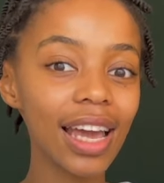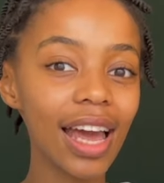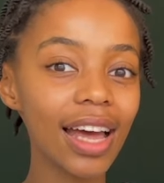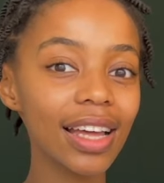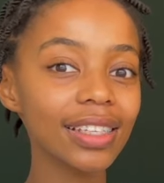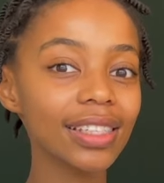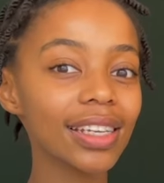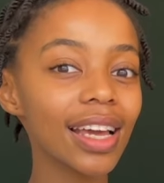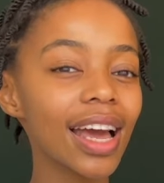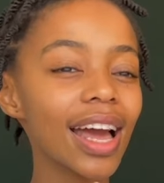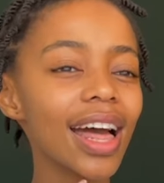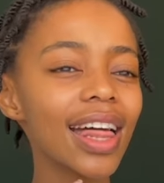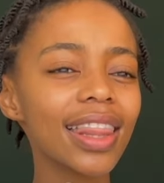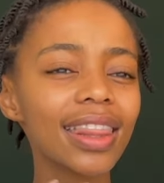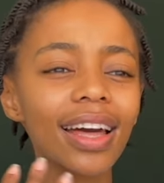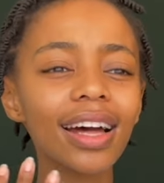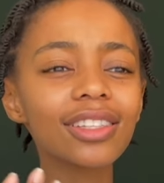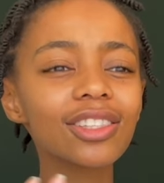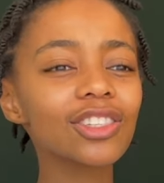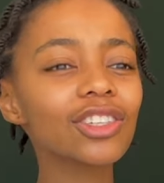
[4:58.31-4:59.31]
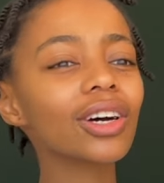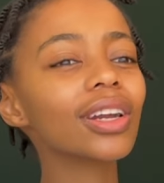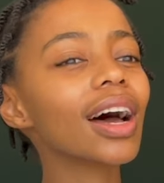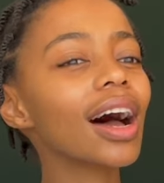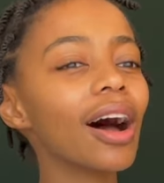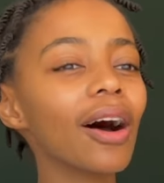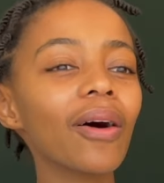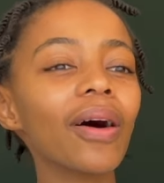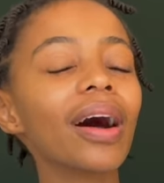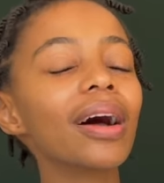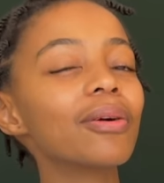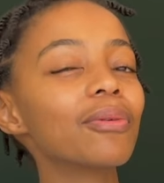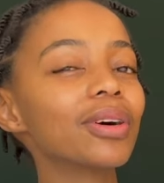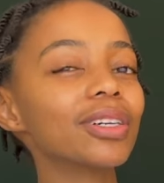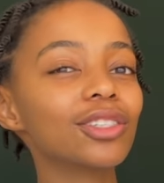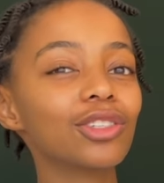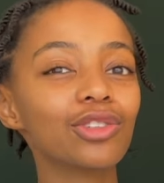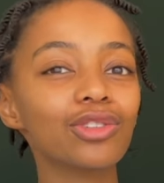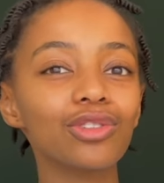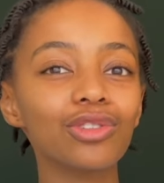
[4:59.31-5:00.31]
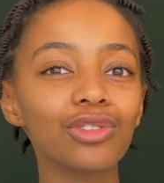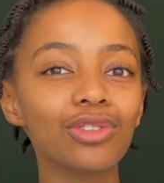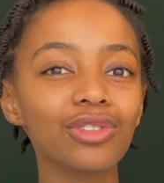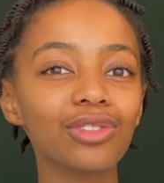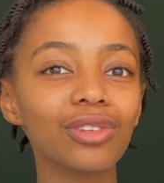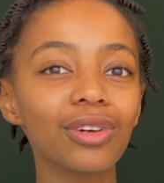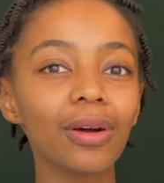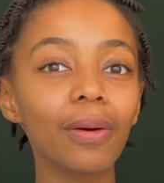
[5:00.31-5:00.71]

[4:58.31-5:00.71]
And that's not how I want to do